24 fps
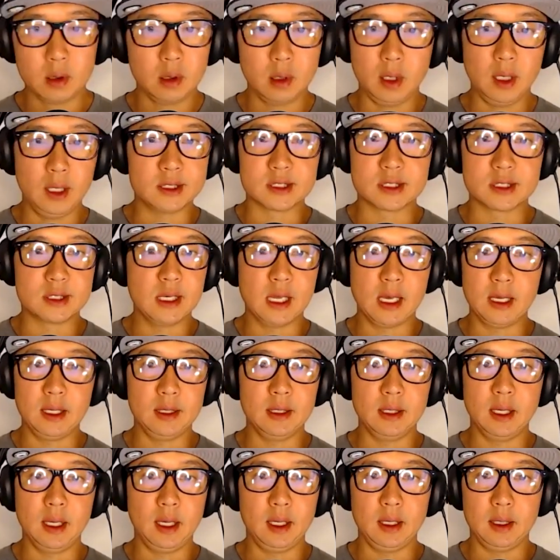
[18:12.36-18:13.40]
it's night
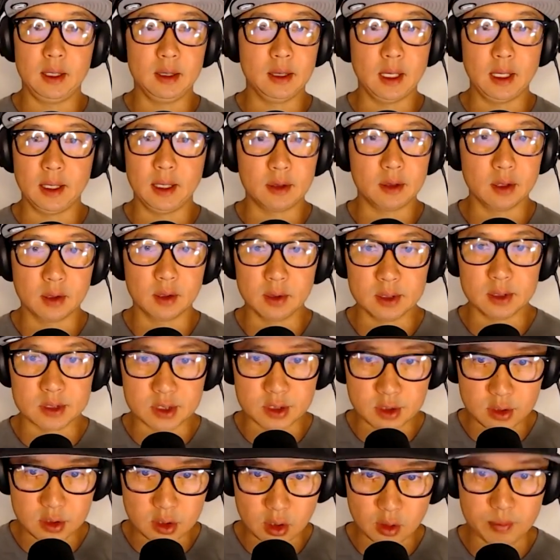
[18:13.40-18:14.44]
and day. Like yeah.
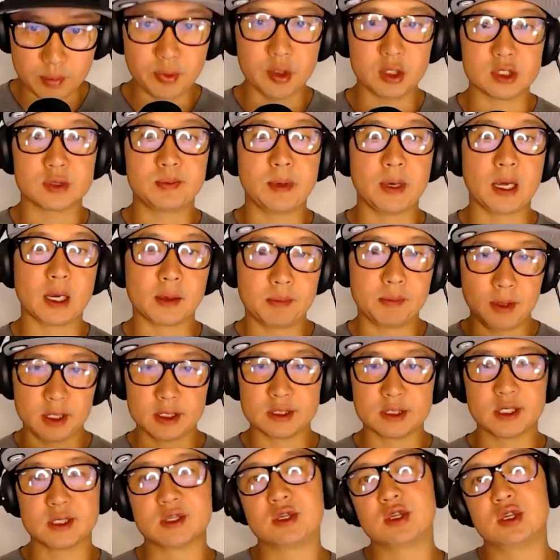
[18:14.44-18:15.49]
there's no pushback
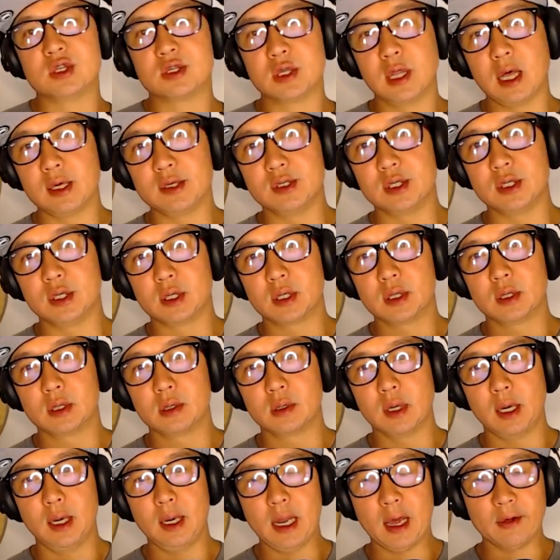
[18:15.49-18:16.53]
because it's just logic,
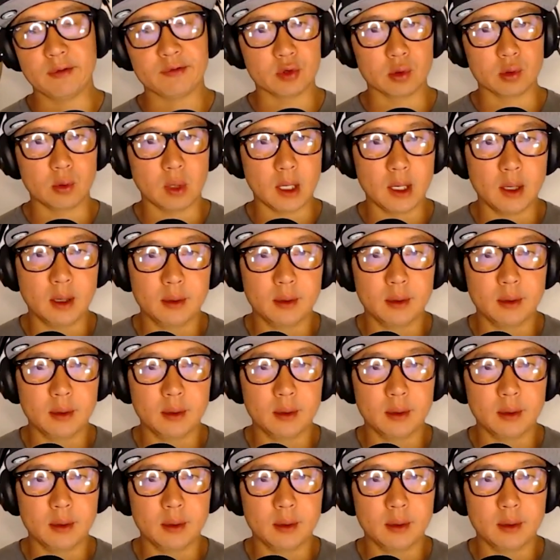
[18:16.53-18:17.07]
right? Yeah, After a while.